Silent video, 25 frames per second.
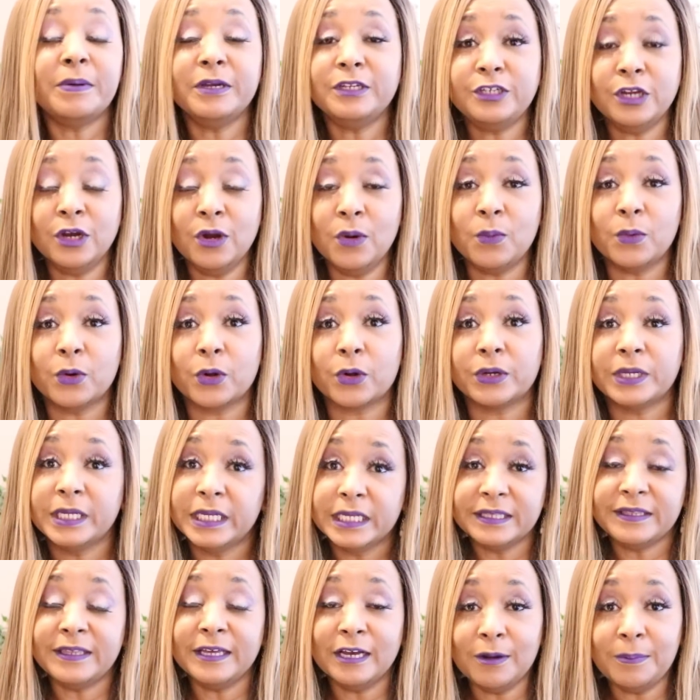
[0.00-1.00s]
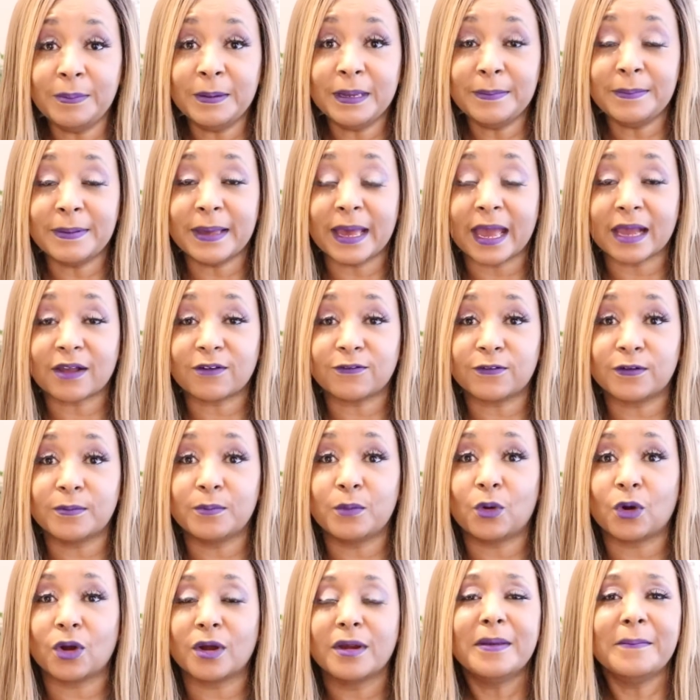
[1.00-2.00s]
But don't worry. They'll be back for
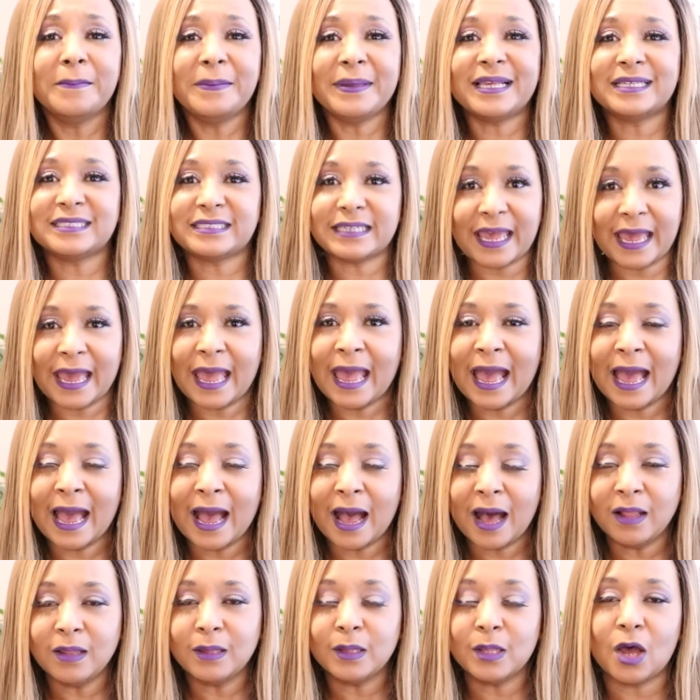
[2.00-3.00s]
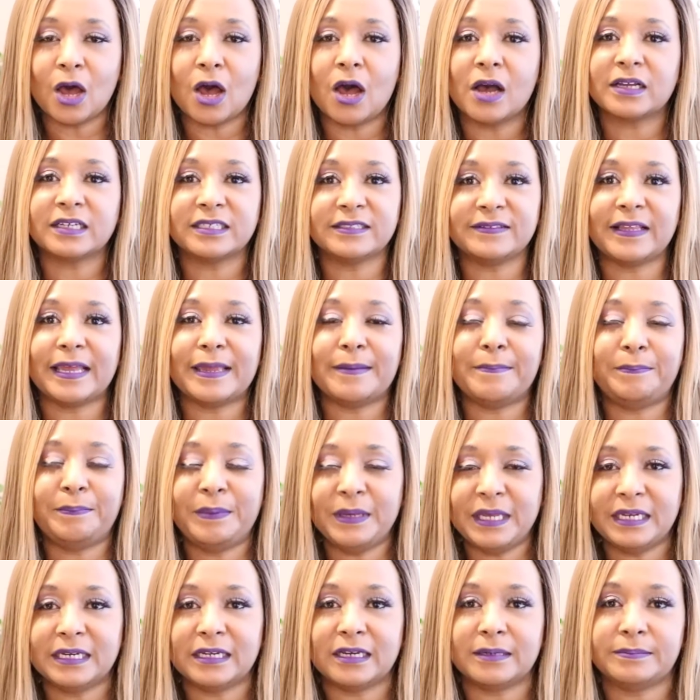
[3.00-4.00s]
more, because how long can they
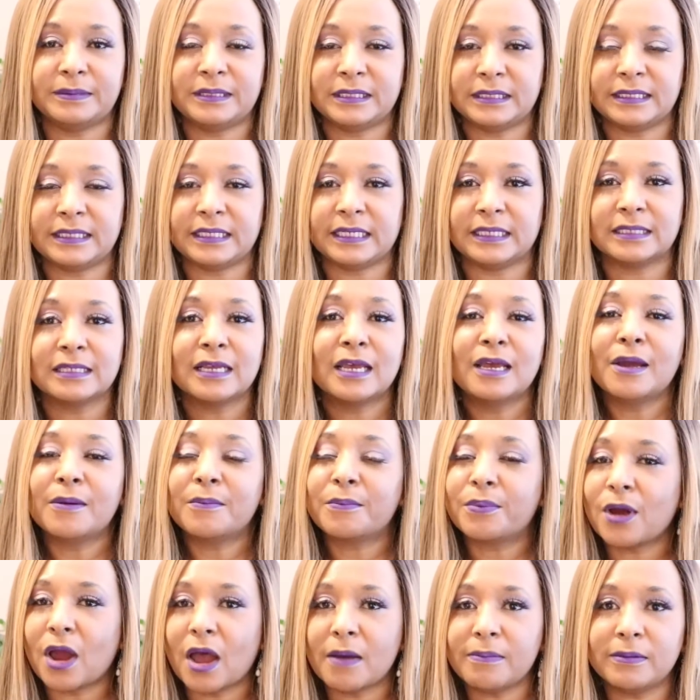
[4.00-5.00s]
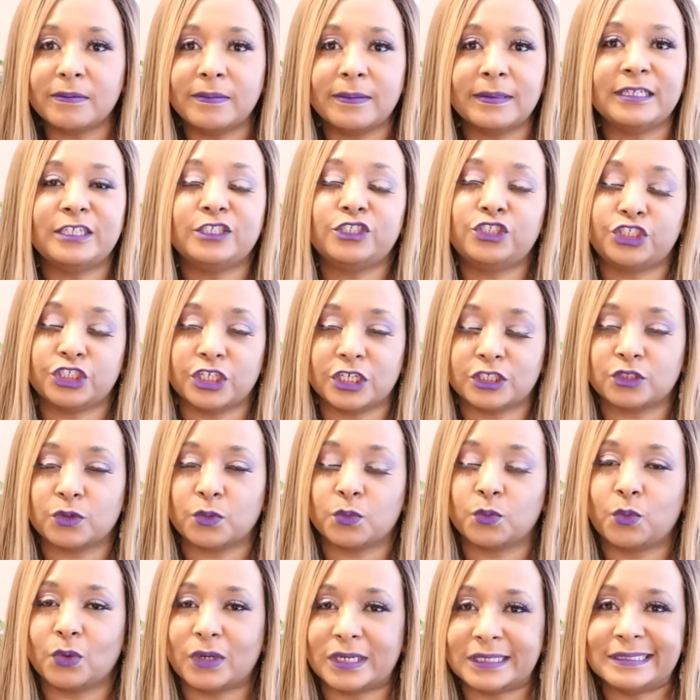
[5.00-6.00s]
beat up Denise? Probably just
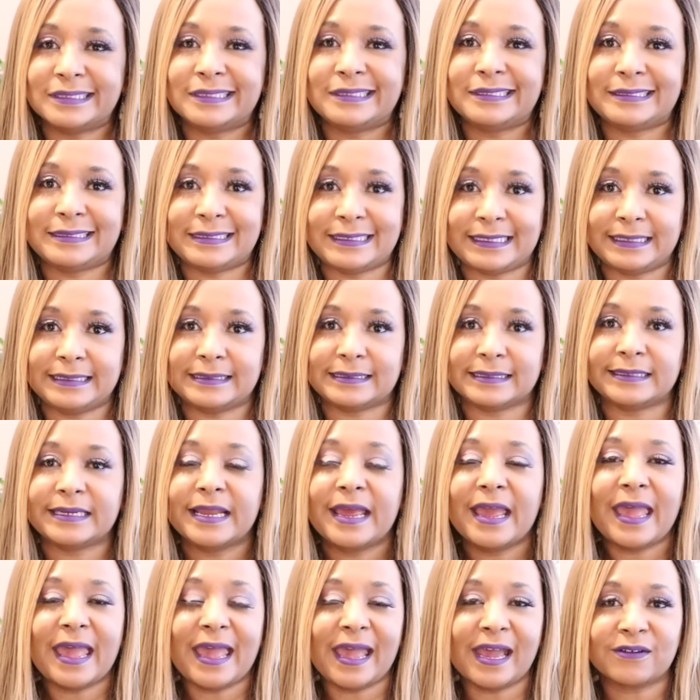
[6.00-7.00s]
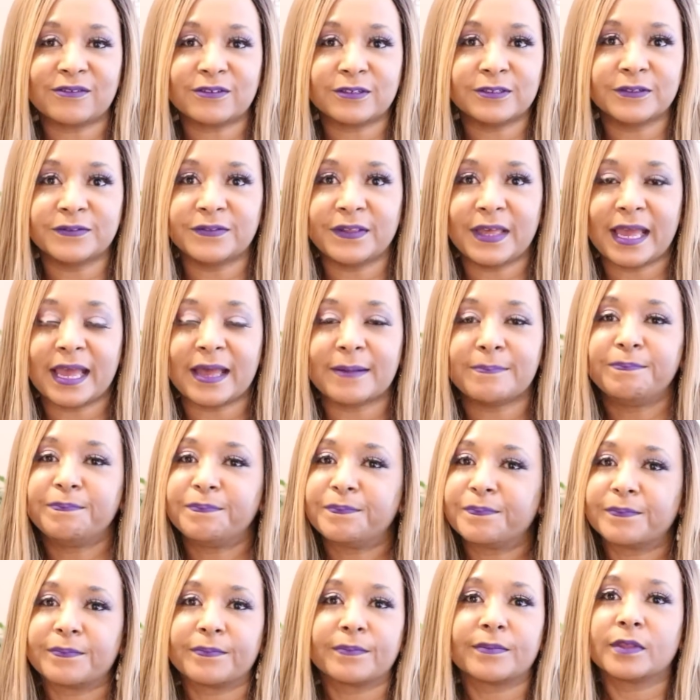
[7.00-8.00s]
one season. After that,
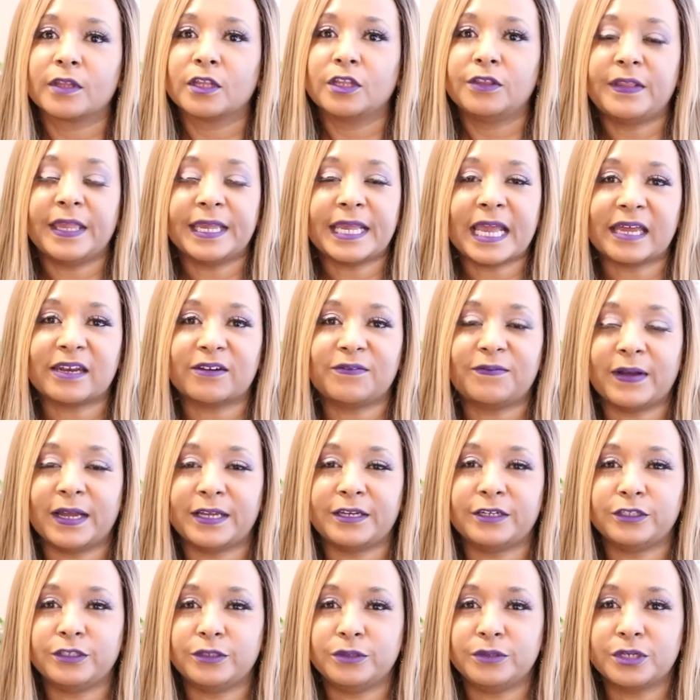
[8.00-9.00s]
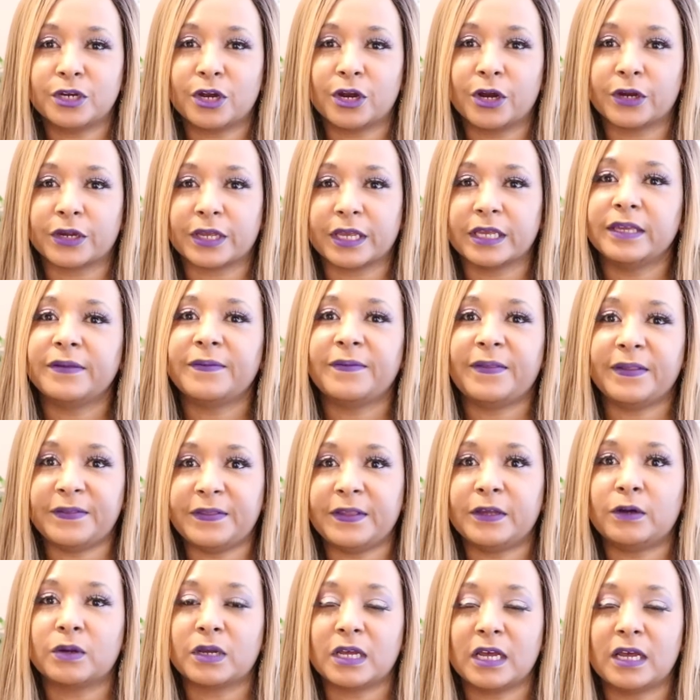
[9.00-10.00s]
they got to find a new target. And then
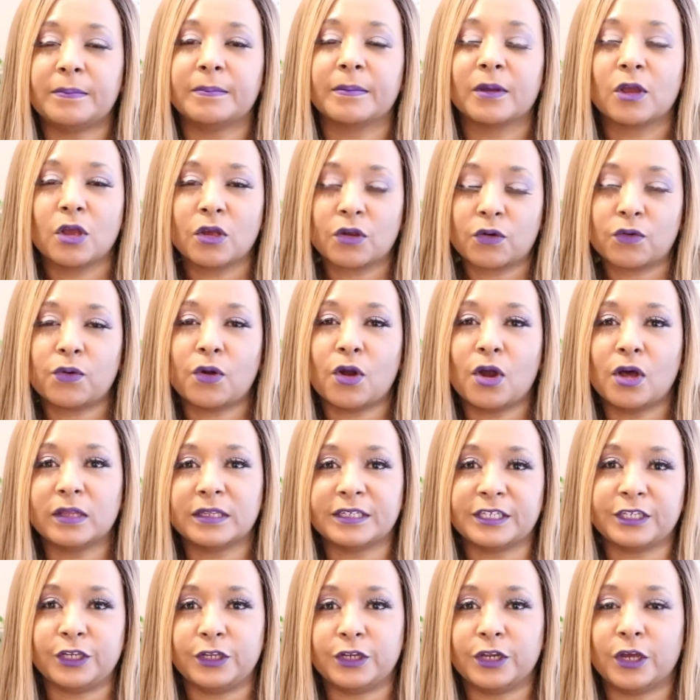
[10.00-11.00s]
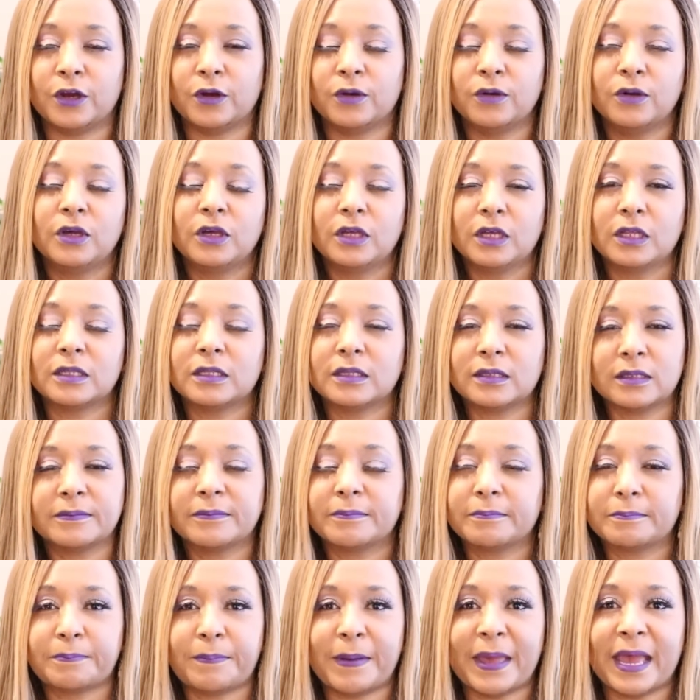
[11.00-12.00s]
they'll come crawling, you know,
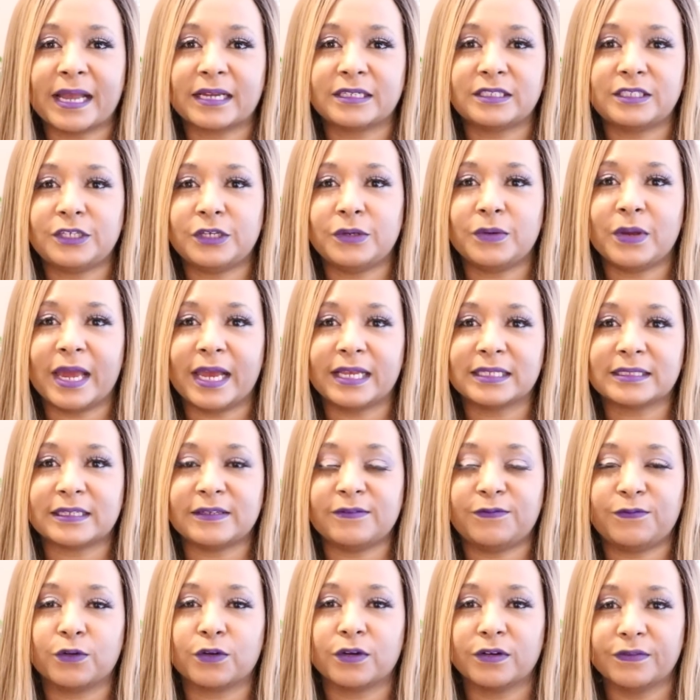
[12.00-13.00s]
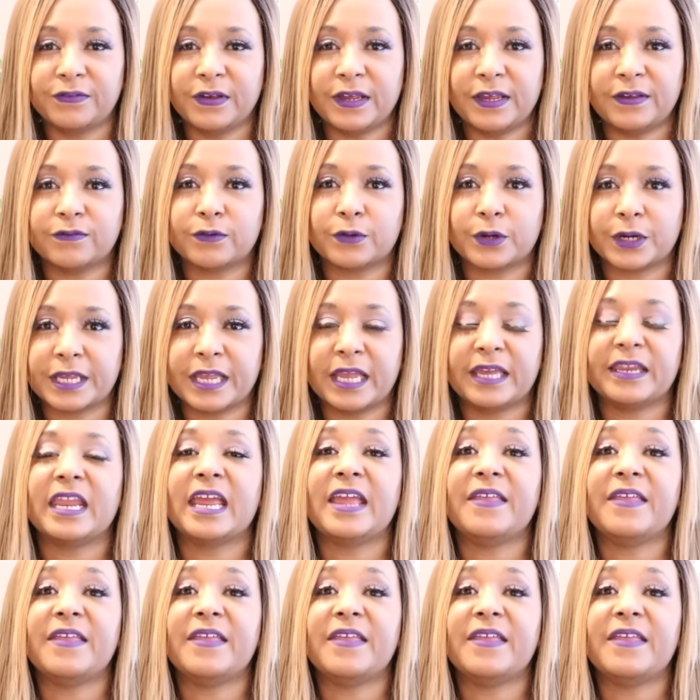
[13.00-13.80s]
back to you asking for a favor again.